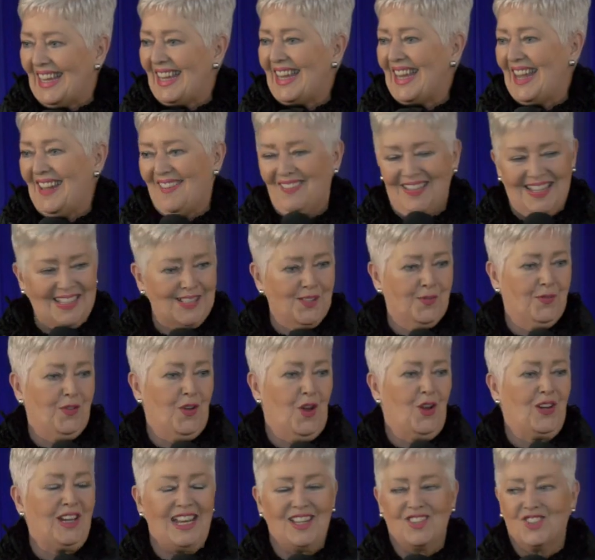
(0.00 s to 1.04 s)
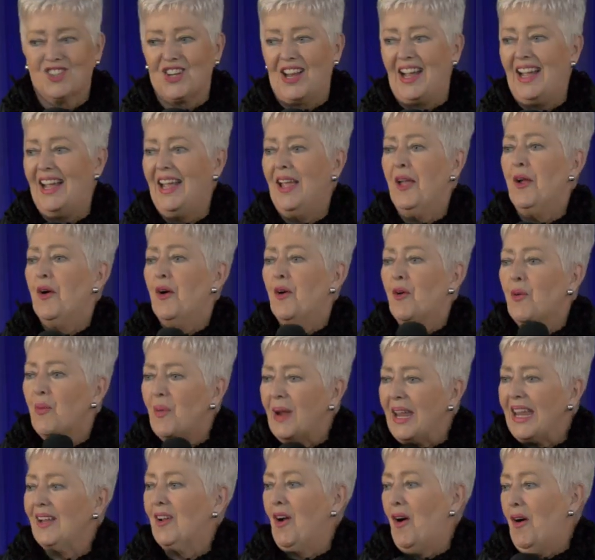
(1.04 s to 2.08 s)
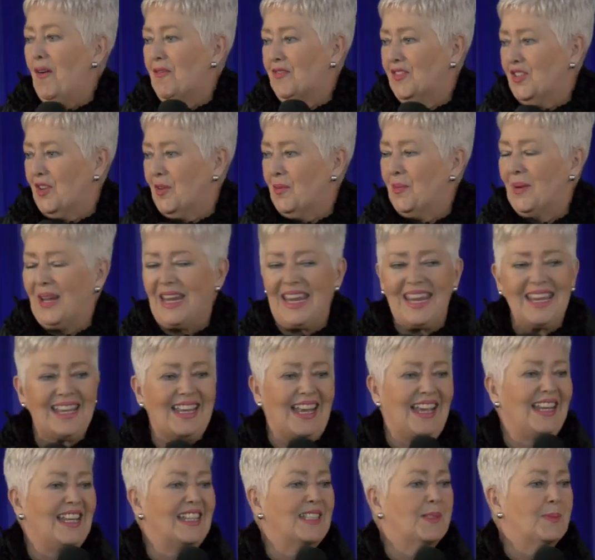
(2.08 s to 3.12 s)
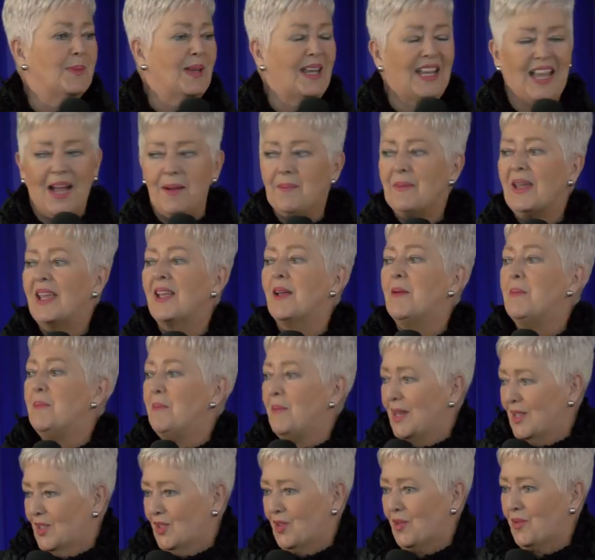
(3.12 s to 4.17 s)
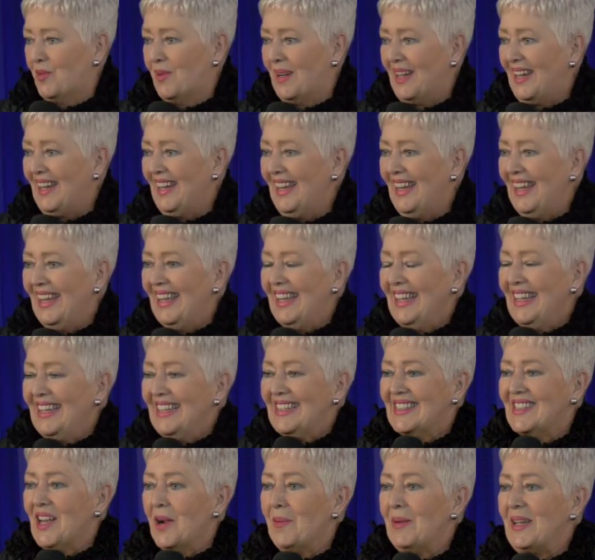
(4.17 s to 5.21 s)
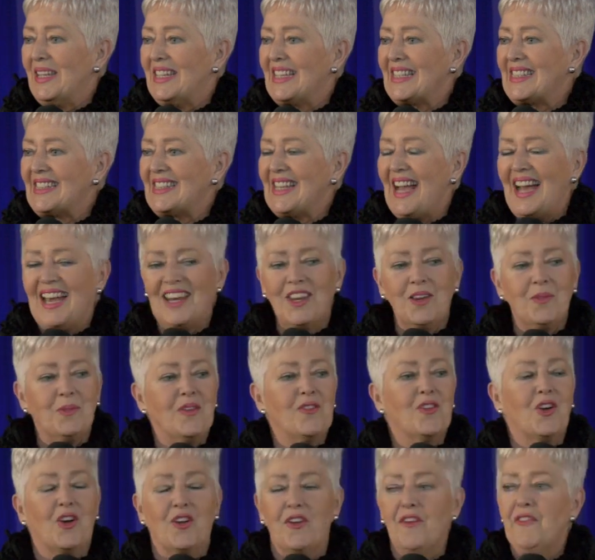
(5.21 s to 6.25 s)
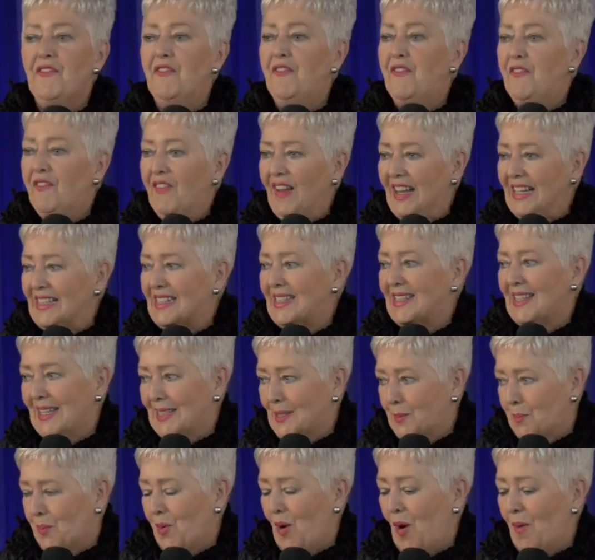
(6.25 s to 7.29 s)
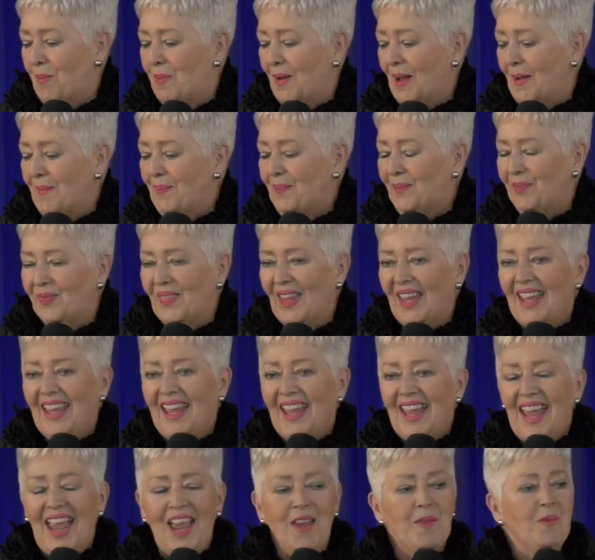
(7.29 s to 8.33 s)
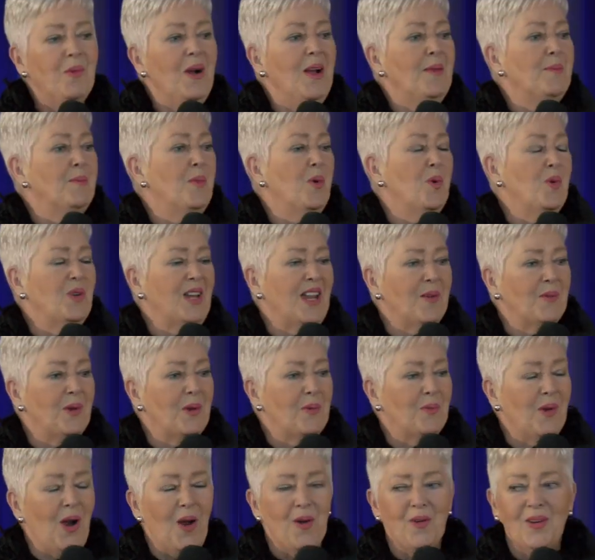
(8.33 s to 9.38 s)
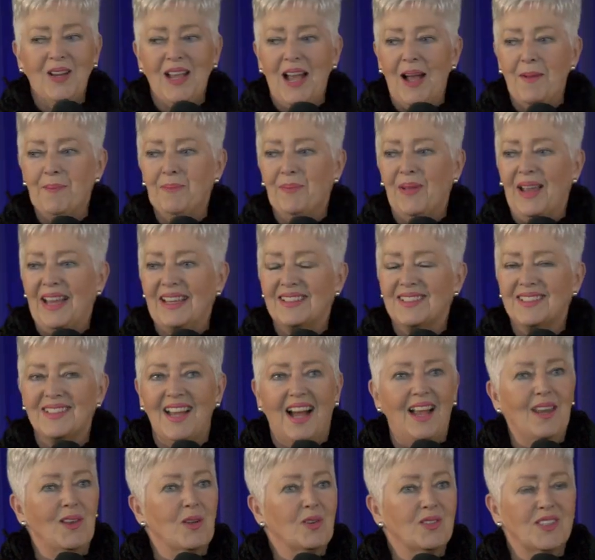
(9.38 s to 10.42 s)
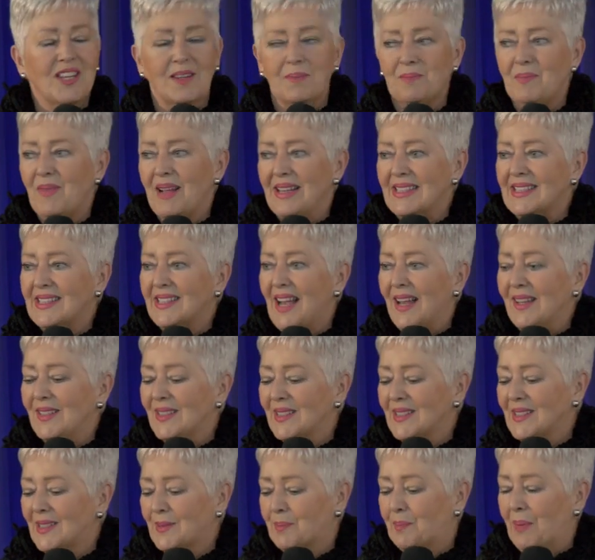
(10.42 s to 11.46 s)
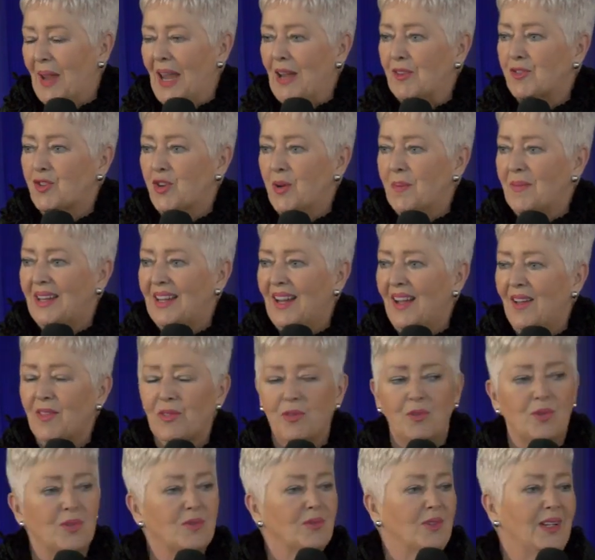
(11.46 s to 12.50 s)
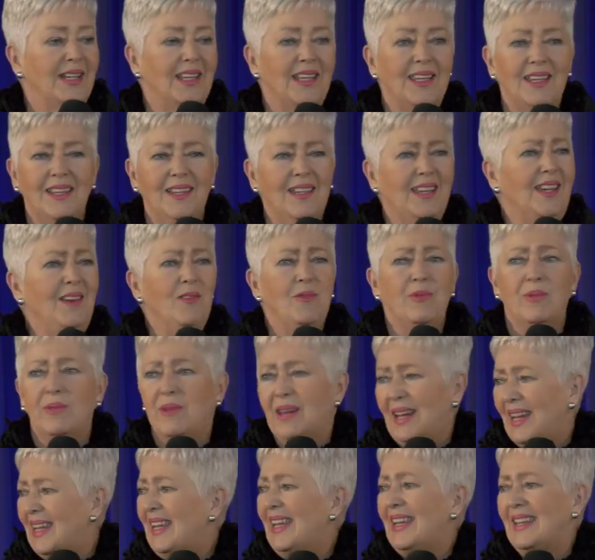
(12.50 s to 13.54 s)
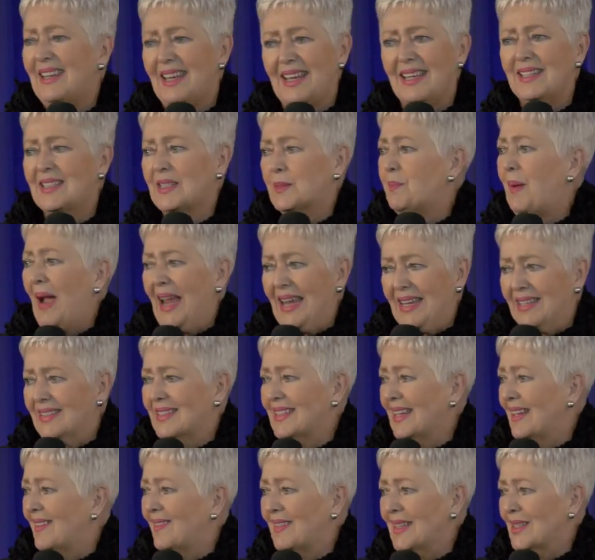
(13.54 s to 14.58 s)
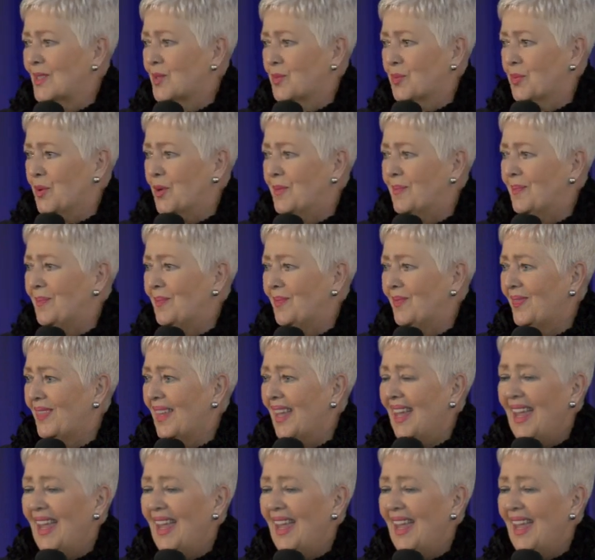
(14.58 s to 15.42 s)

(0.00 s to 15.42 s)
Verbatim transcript: cleaning this furniture week after week, and it's becoming a misery. So we decided we've got to fix this problem. And one morning we woke up, and I looked at my son's bedroom, and I thought, he really needs paint in this room.